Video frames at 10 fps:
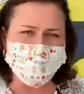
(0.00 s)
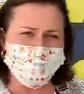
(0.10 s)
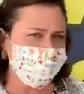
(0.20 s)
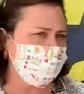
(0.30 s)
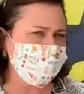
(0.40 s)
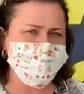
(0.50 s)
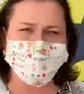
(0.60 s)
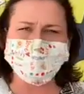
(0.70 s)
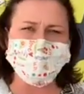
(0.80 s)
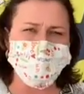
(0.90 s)
Our kids are
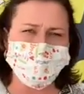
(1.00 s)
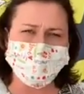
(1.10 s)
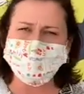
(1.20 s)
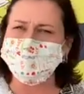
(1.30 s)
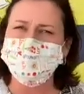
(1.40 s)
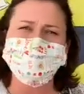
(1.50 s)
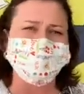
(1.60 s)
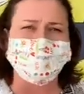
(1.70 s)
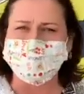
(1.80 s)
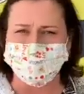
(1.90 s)
going to get trained and they're going to
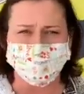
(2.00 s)
get it.